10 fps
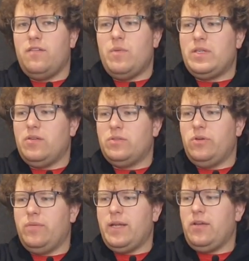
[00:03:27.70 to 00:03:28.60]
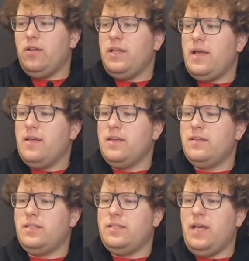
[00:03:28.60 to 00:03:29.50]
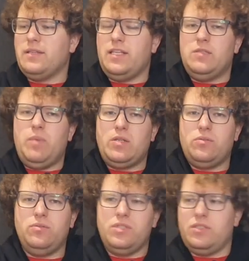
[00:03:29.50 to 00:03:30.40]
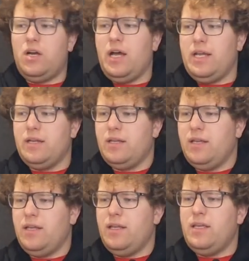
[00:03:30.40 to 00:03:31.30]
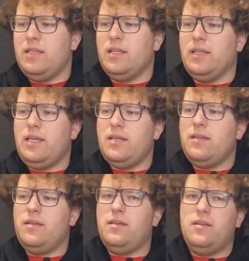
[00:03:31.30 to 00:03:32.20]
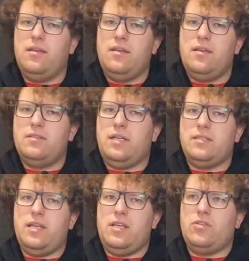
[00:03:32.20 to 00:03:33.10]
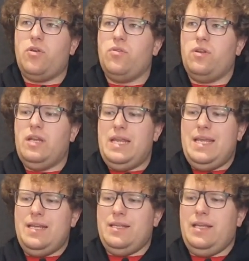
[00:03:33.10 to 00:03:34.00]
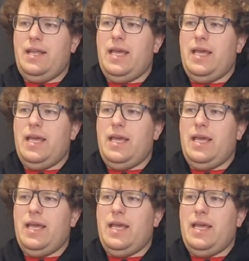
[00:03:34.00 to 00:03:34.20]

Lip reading: fermenter I was talking about earlier. So this has a special design in the lid, such that you don't need an